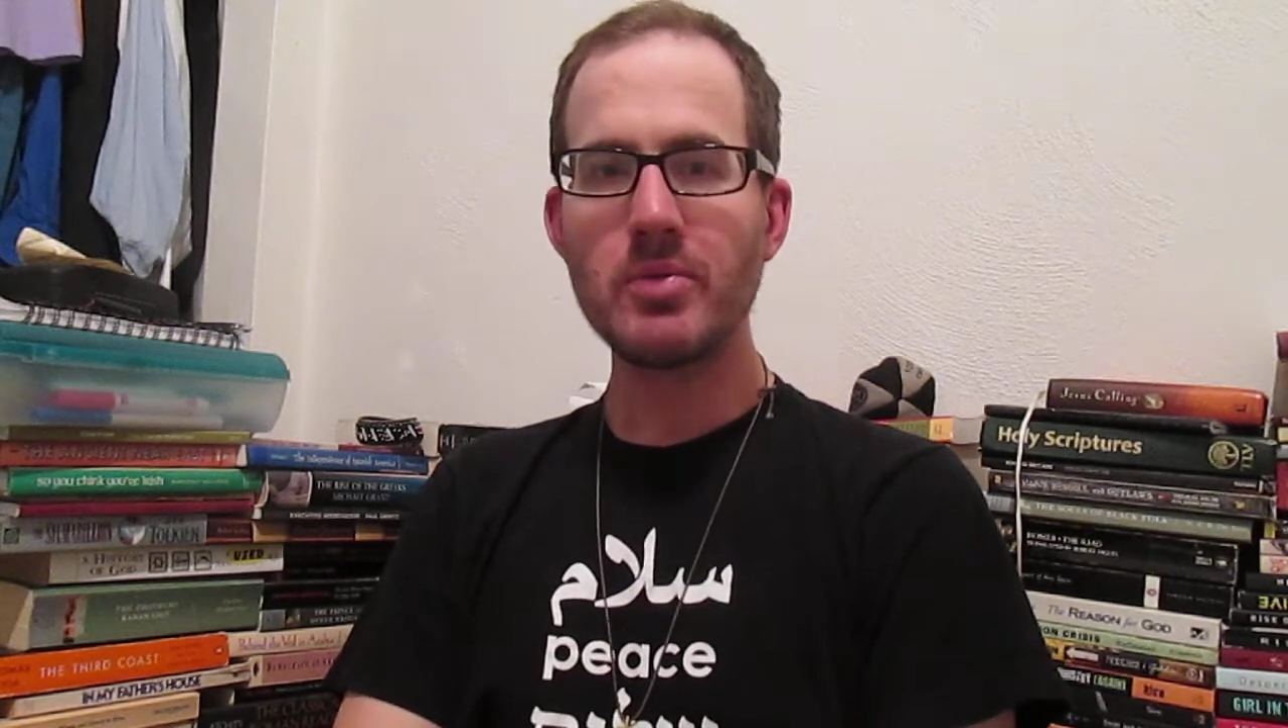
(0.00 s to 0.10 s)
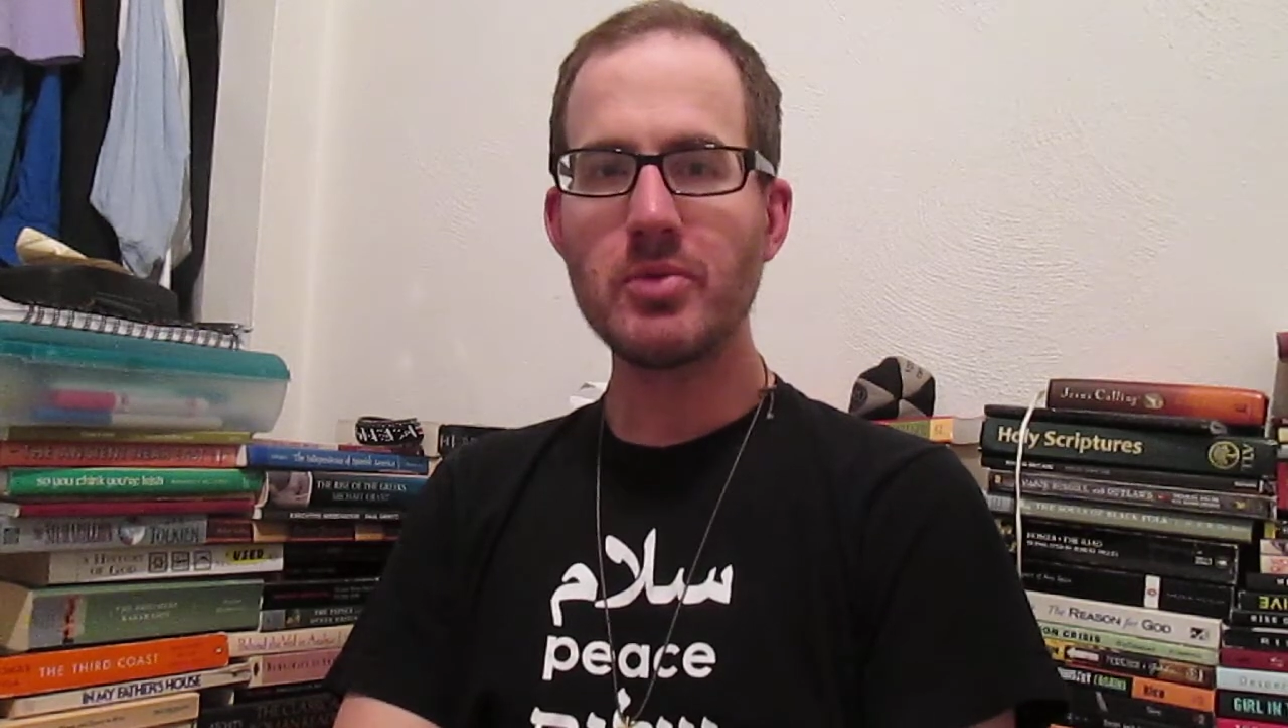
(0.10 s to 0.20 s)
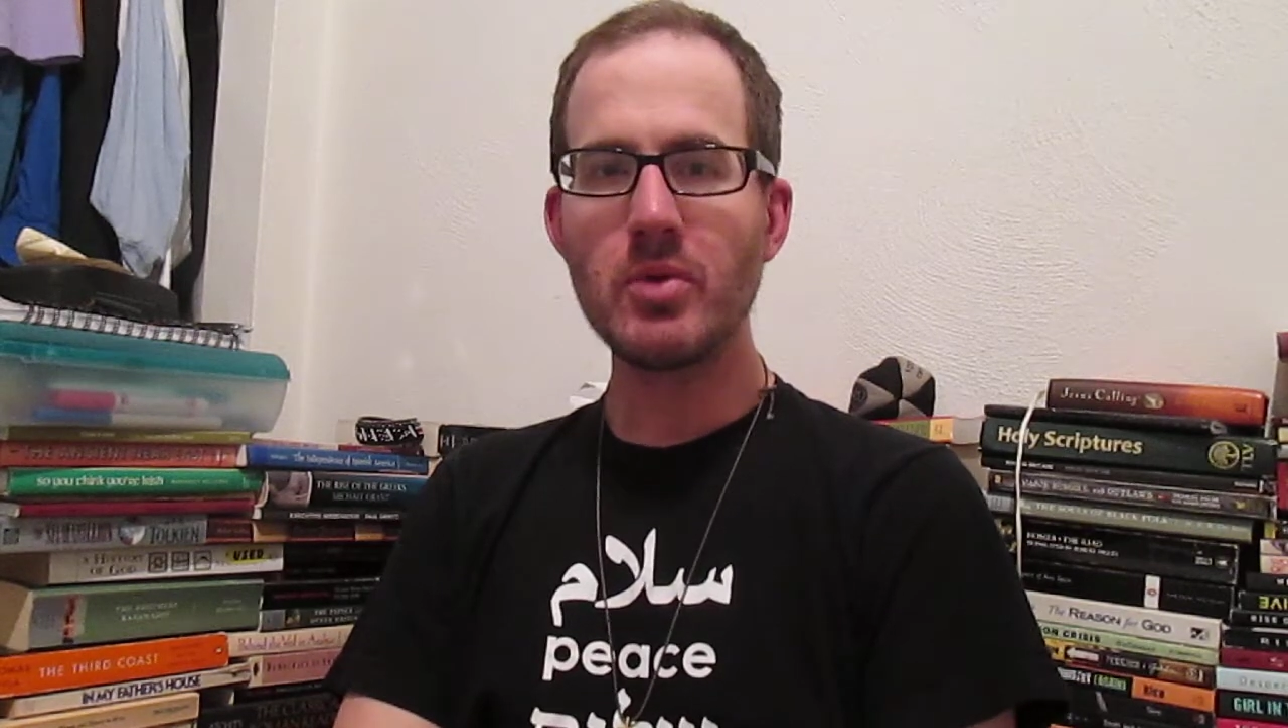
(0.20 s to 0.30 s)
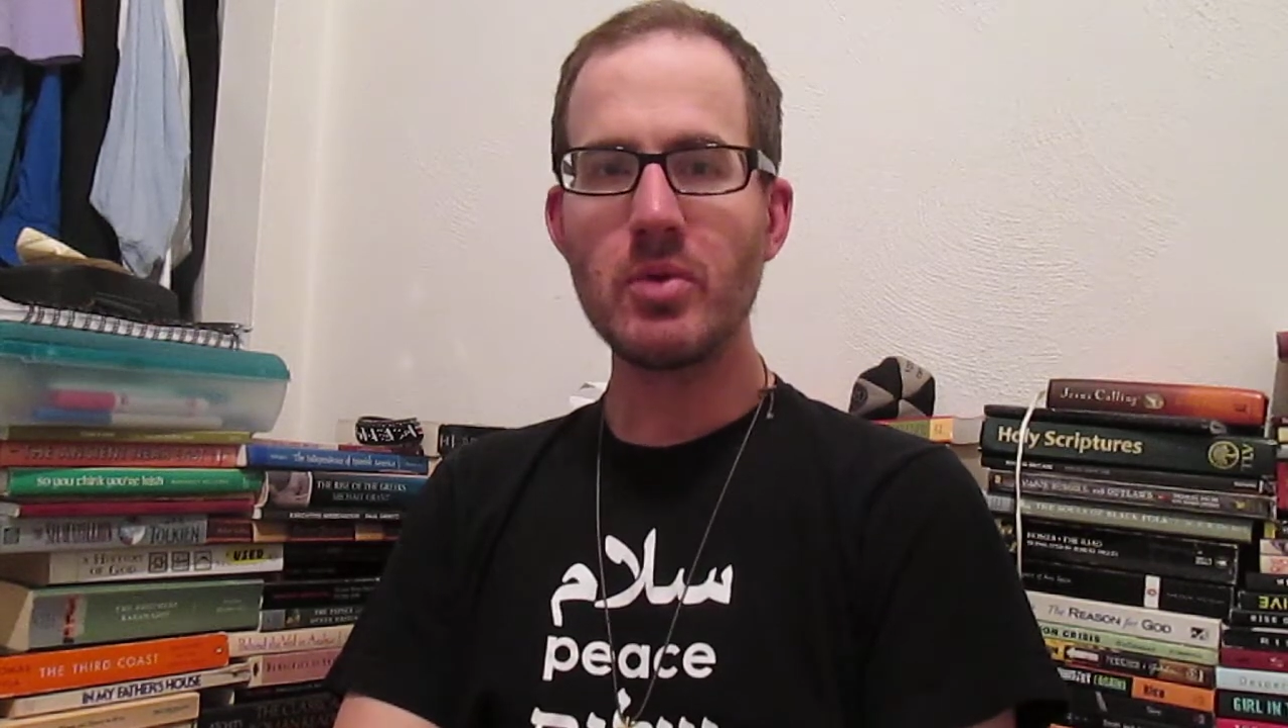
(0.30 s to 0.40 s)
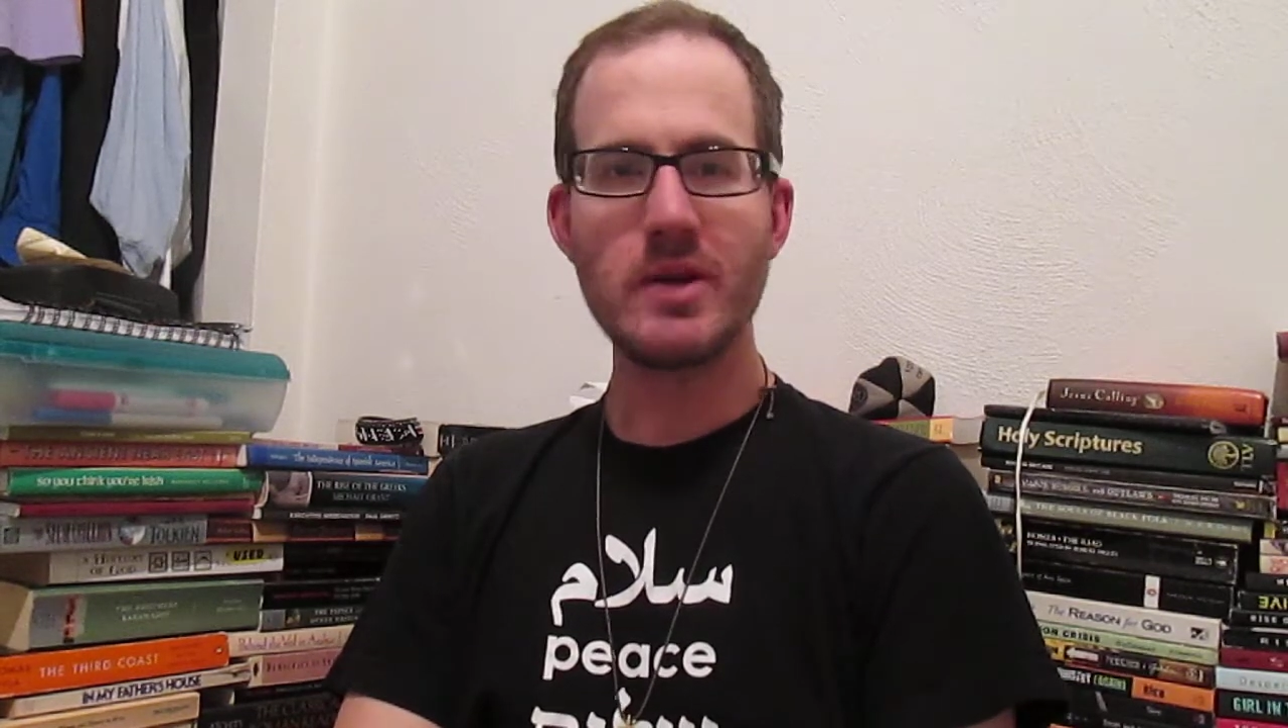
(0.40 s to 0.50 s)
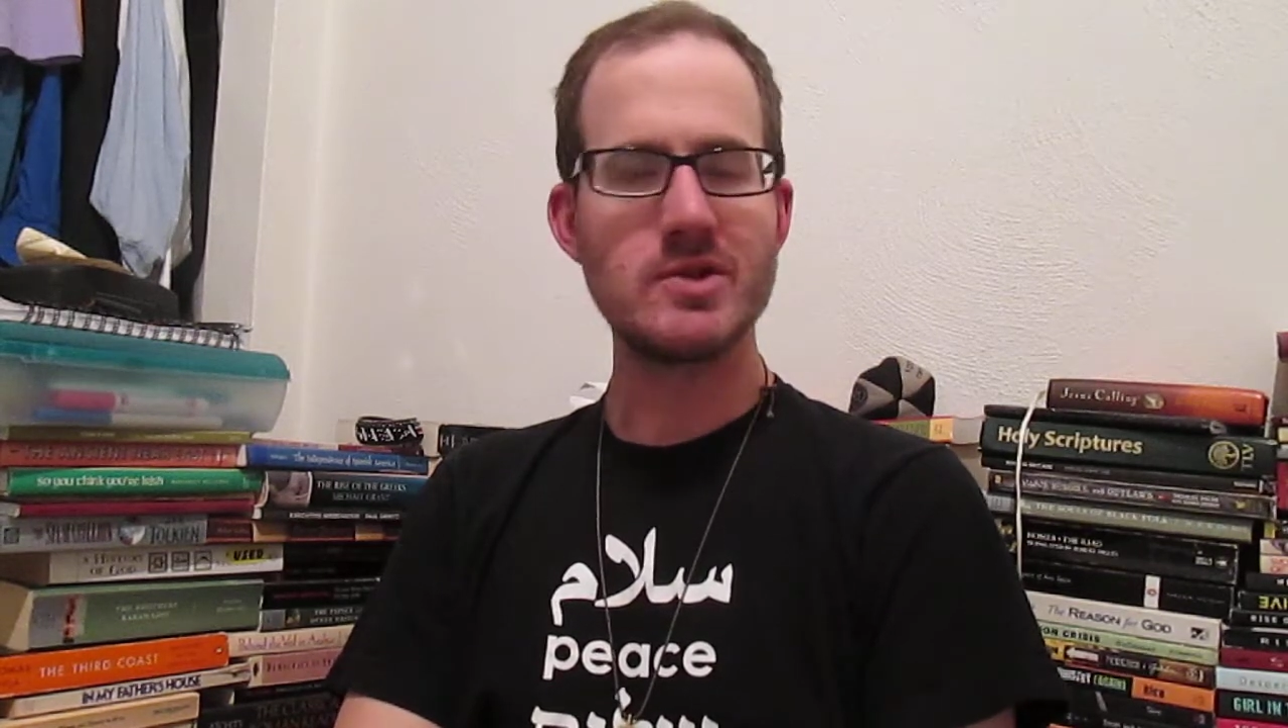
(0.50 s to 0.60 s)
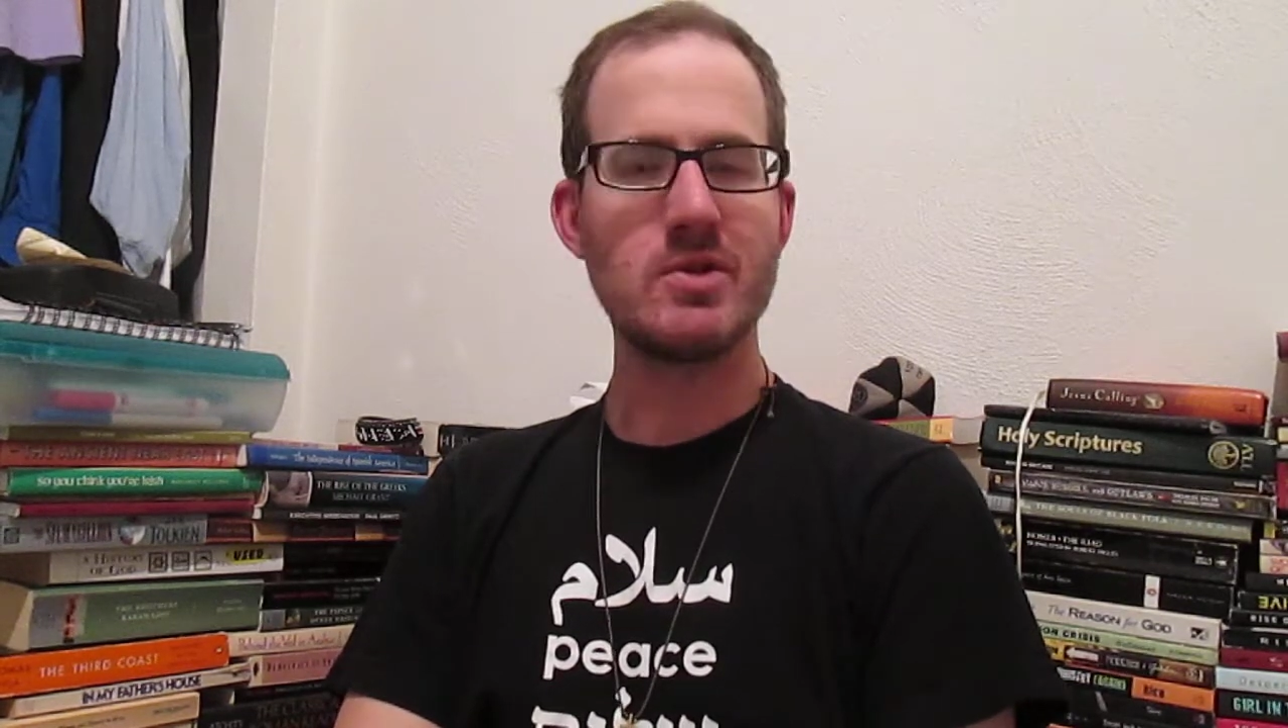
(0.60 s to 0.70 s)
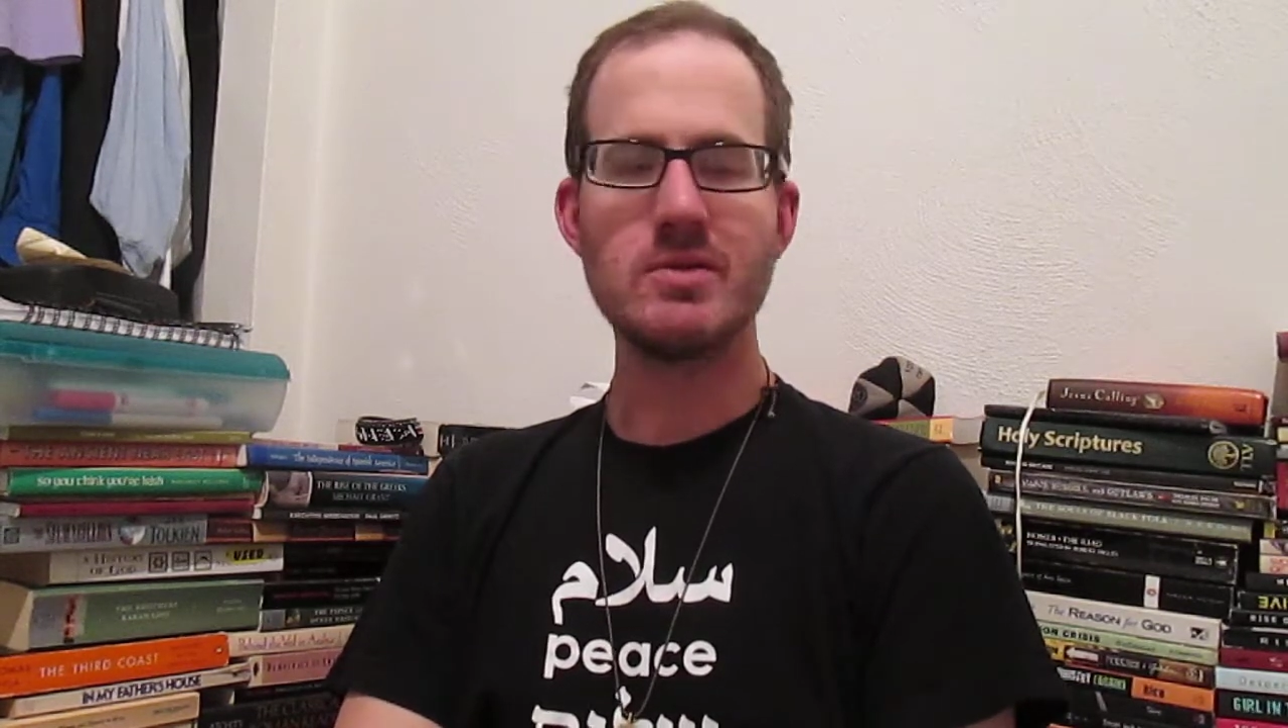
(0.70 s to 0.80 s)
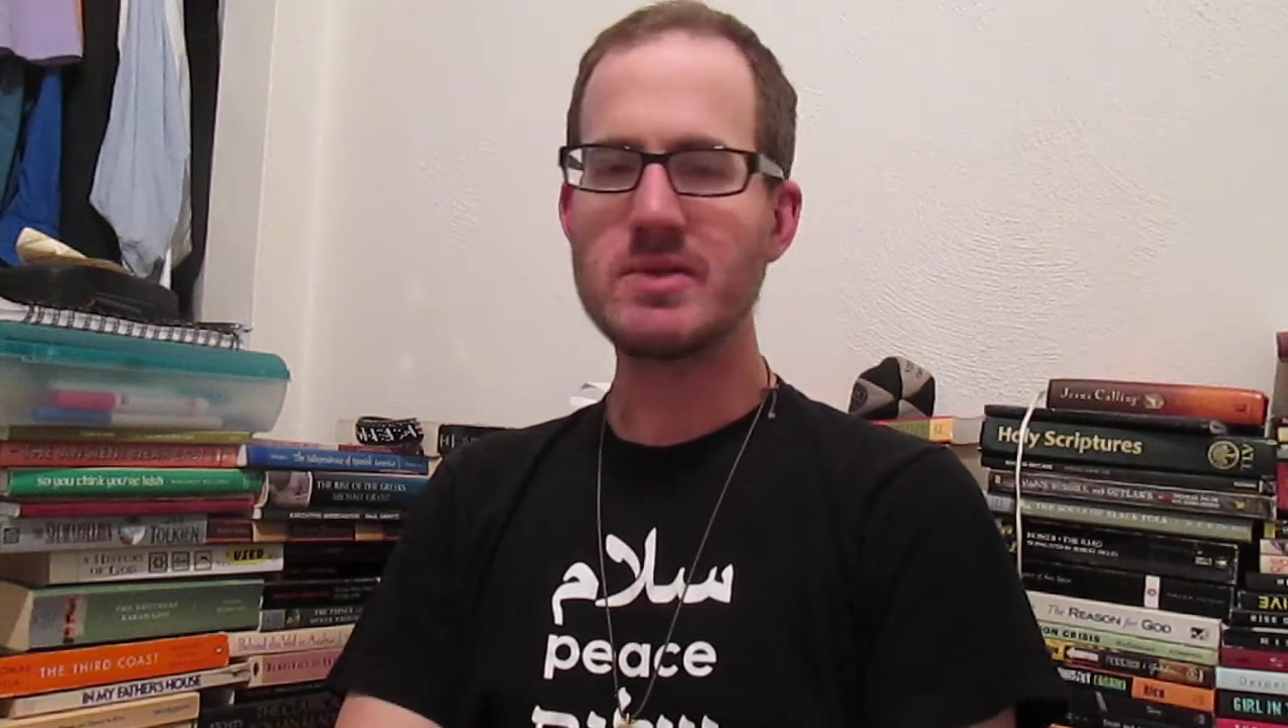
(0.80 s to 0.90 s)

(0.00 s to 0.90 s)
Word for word: through on certain